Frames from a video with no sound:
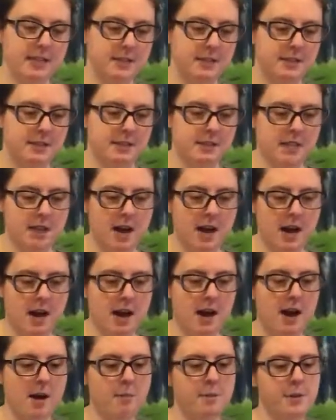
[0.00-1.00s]
the
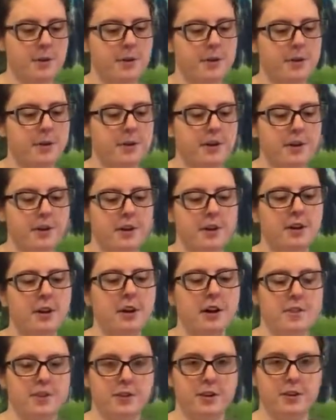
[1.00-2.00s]
top
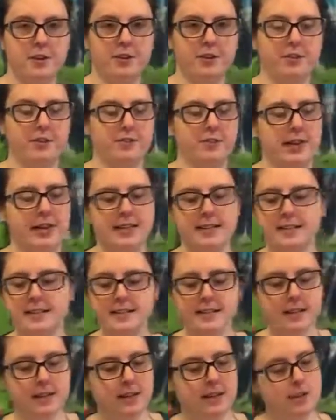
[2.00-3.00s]
of your little
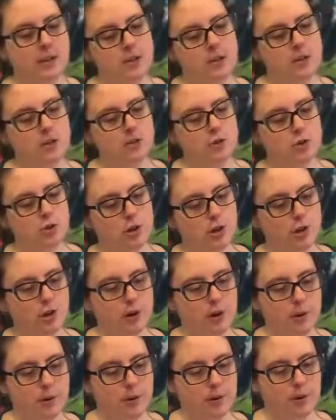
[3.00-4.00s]
face.
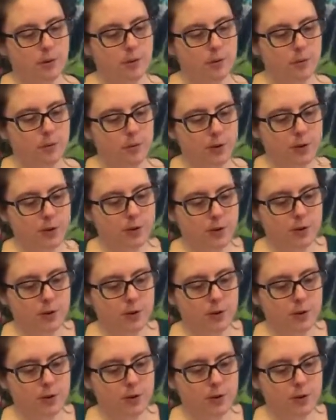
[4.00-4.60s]
So when you